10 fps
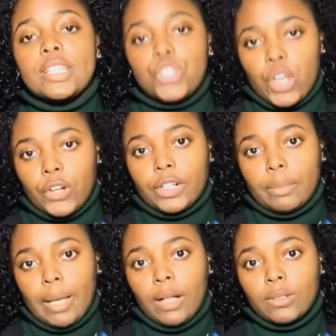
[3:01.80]
Charity
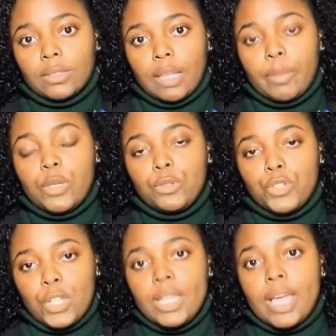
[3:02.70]
Bell,
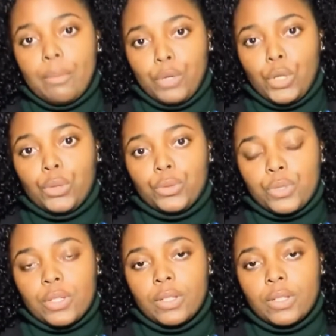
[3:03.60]
WGEM News.